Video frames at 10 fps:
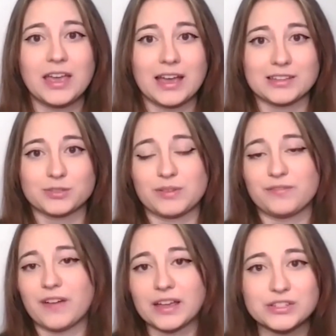as we
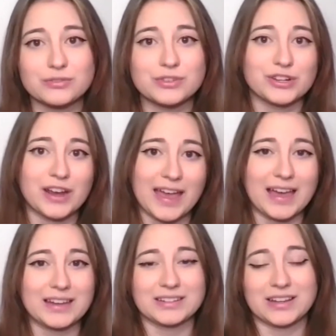fine-tune your
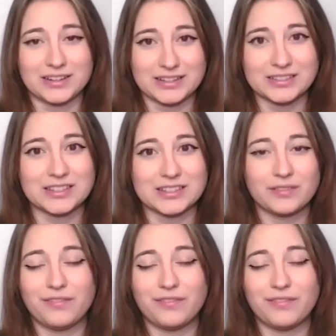ad and audiences.